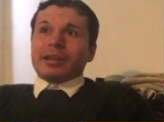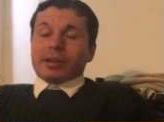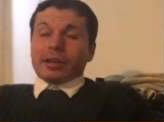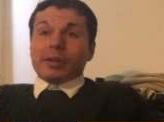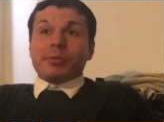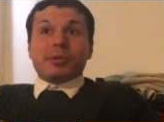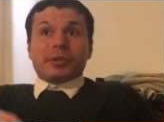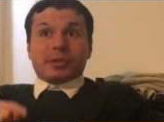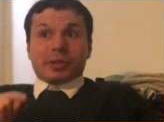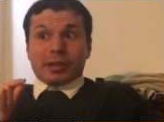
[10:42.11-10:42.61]
It
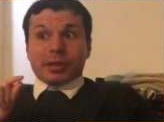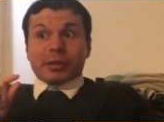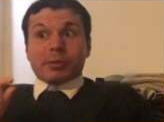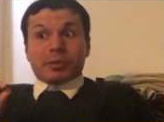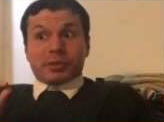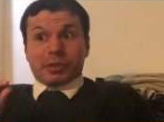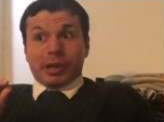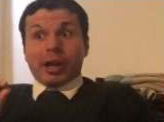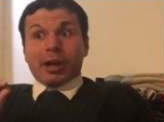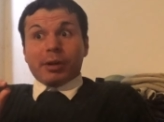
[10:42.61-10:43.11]

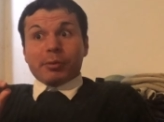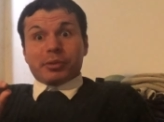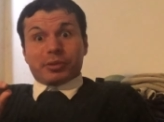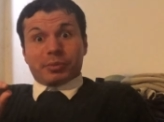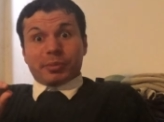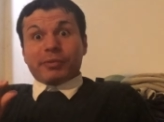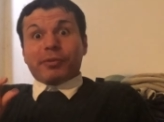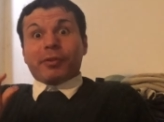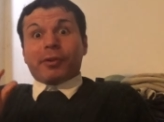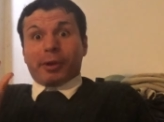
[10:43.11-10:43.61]
was hours
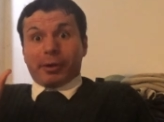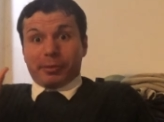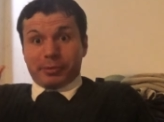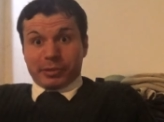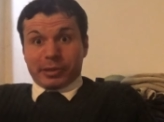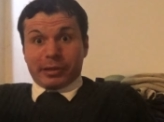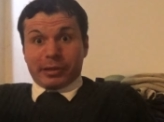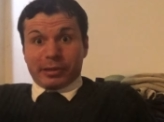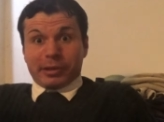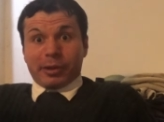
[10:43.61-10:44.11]
before I was
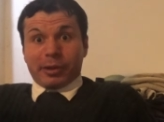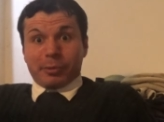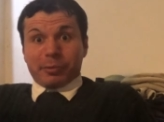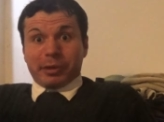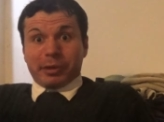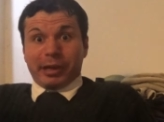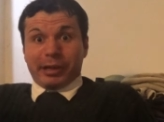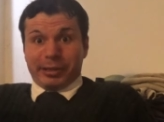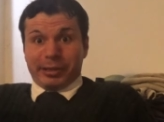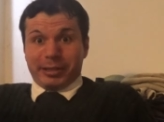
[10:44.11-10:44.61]
going to go
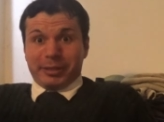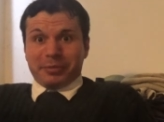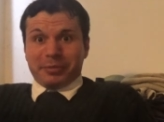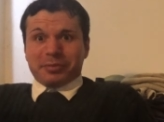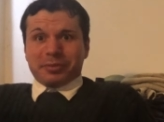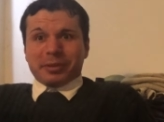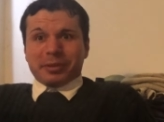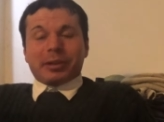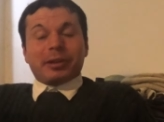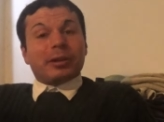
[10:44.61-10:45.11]

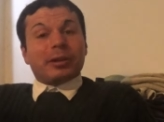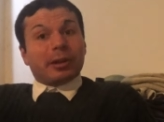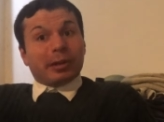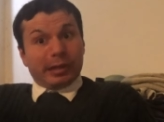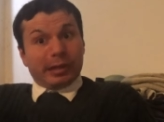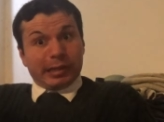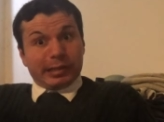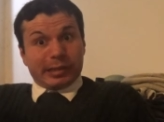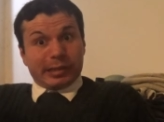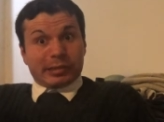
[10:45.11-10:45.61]
live,
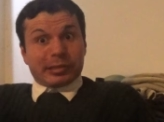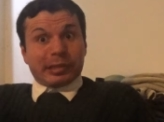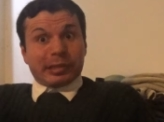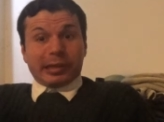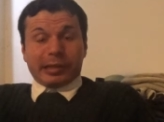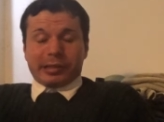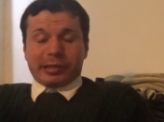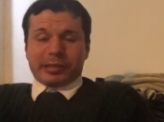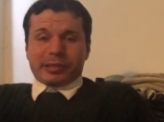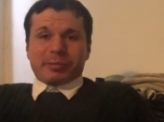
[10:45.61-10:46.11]
earlier this
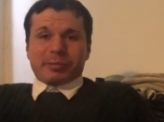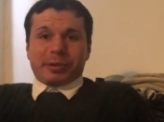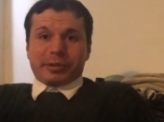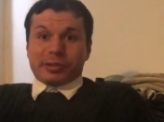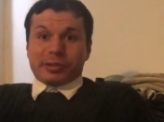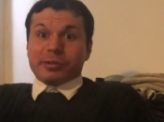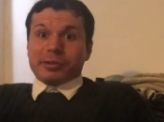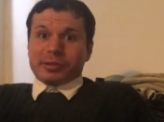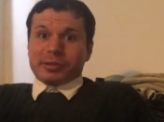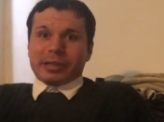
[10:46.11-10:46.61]
year this
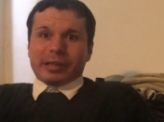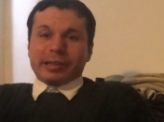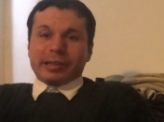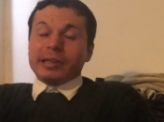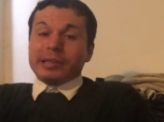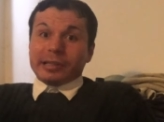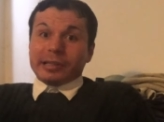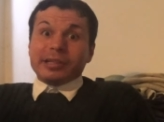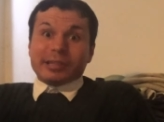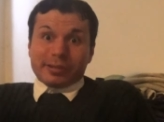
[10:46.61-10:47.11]
was, so it's, and
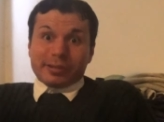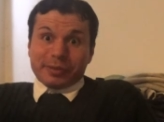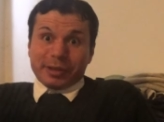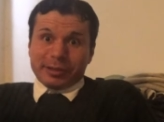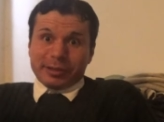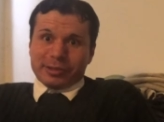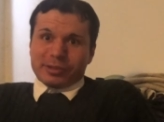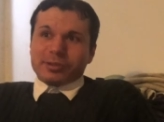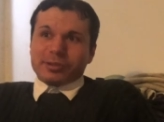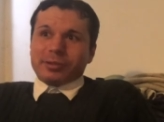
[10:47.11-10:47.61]
this is a
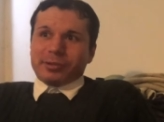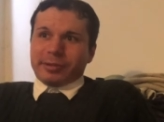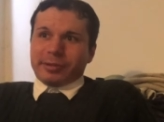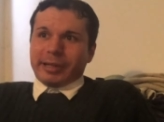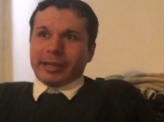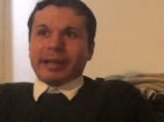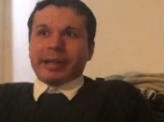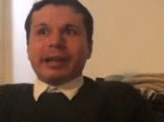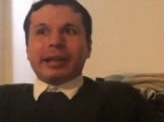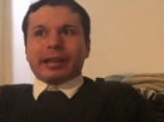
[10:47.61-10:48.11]
fun
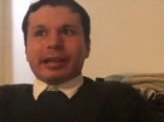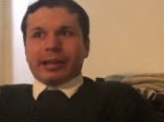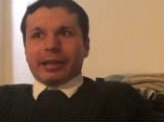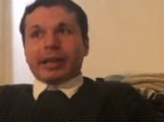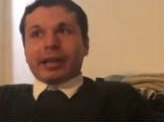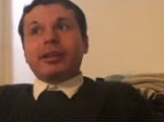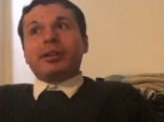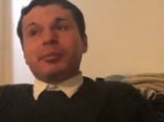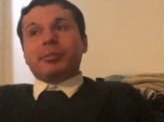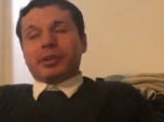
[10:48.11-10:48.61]
story.
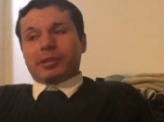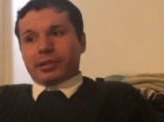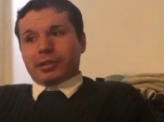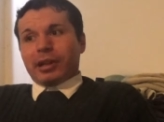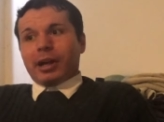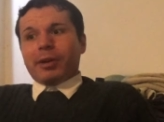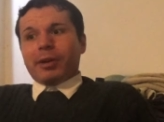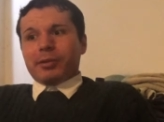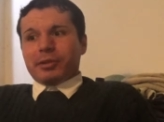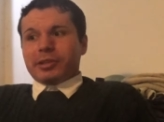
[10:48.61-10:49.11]
And then within
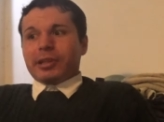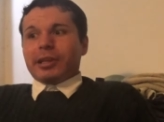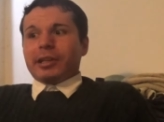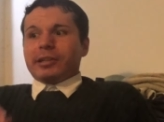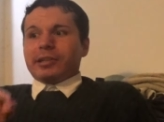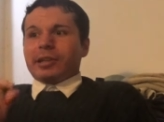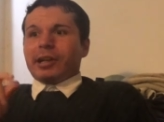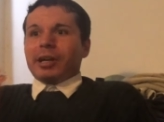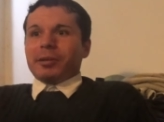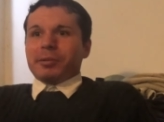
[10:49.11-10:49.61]
hours
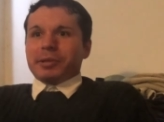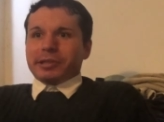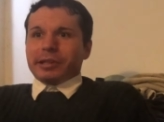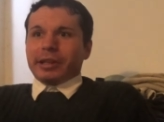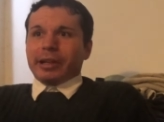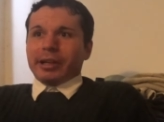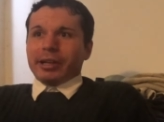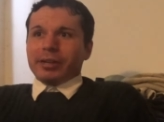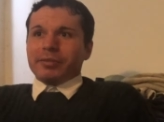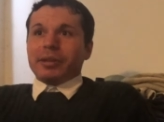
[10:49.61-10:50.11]
later I was
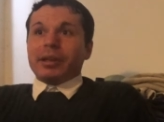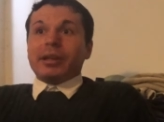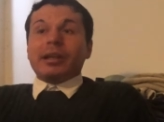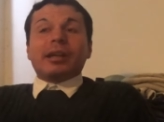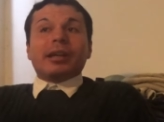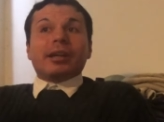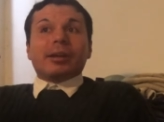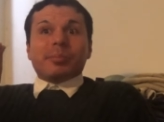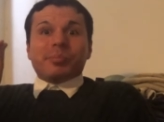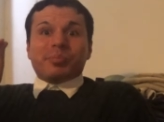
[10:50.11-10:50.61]
live.
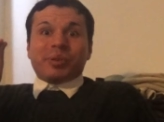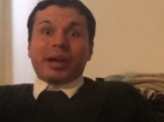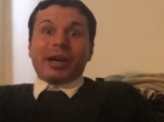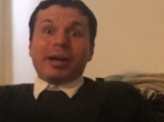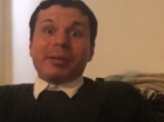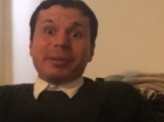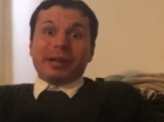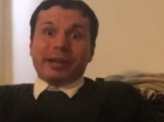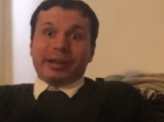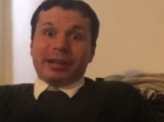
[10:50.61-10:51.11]

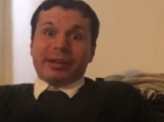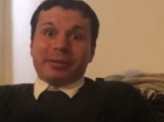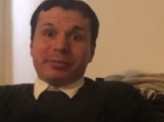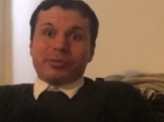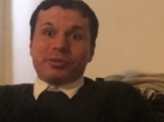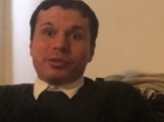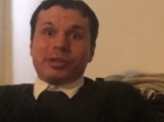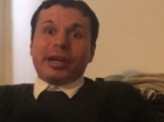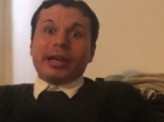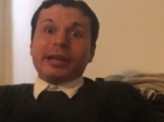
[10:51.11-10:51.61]
Pamela
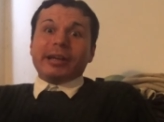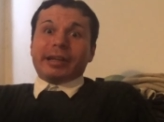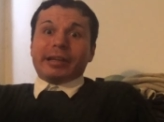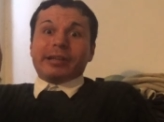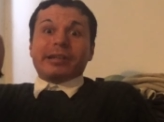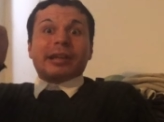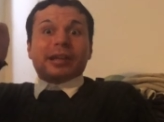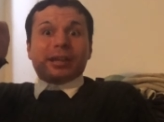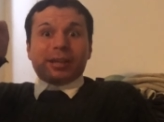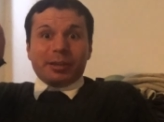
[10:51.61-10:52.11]
and
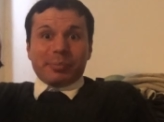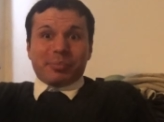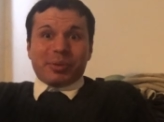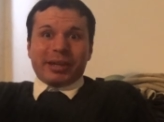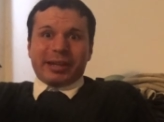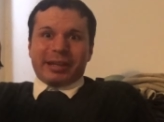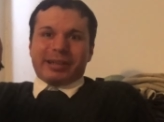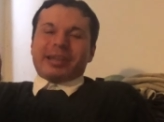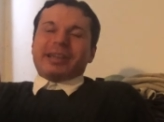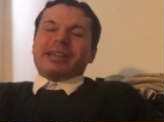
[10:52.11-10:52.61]
Janet
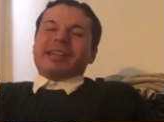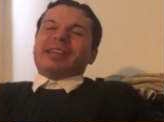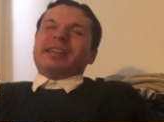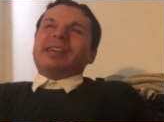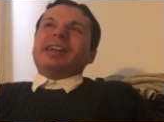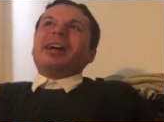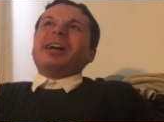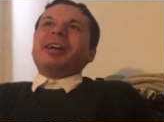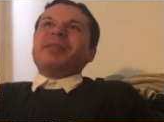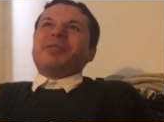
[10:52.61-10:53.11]
appeared in the
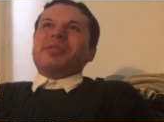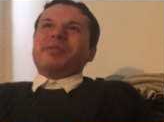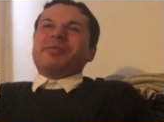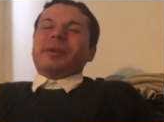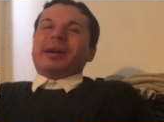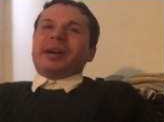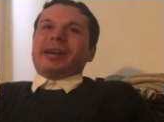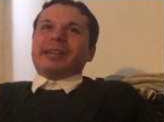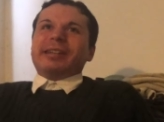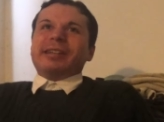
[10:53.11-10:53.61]
live of
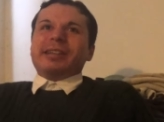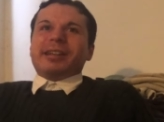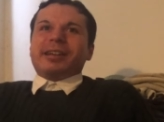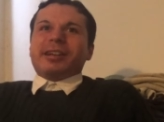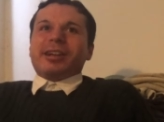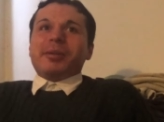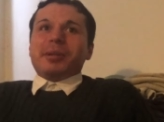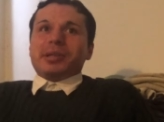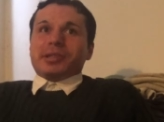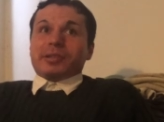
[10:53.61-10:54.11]
mine in the
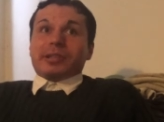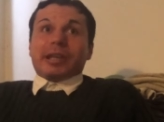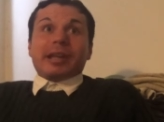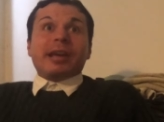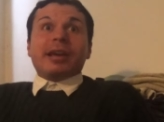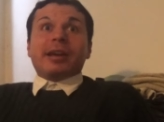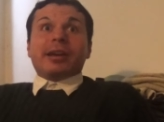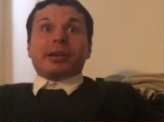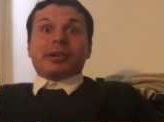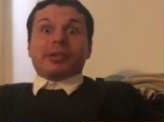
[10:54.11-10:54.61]
comments. I was like,
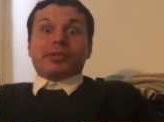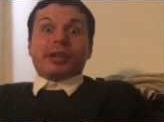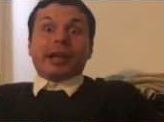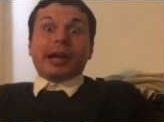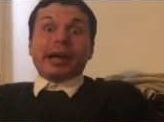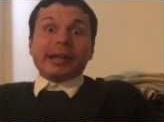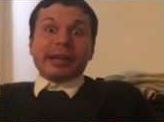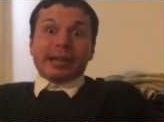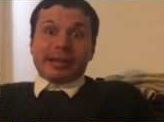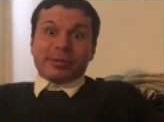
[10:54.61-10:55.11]

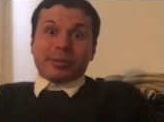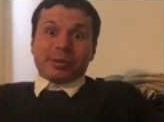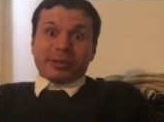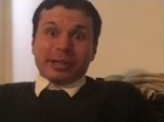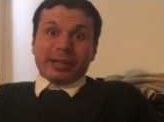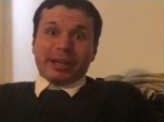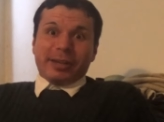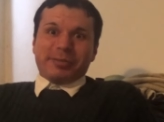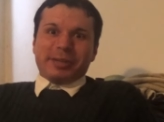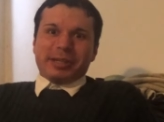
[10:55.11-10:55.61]
Janet, what
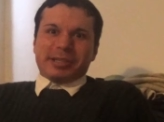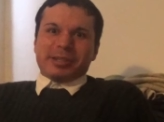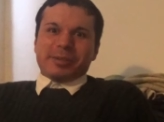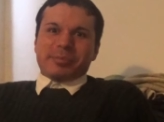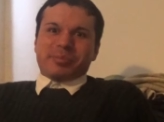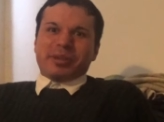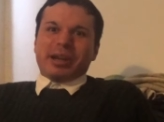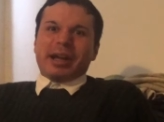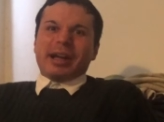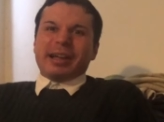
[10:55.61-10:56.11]
a lovely
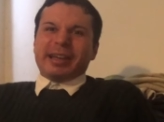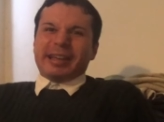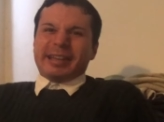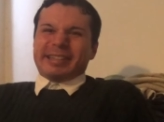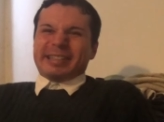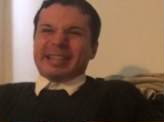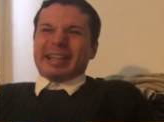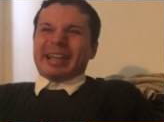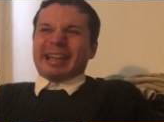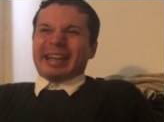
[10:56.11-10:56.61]

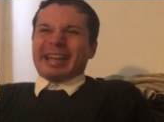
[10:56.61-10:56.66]
surprise.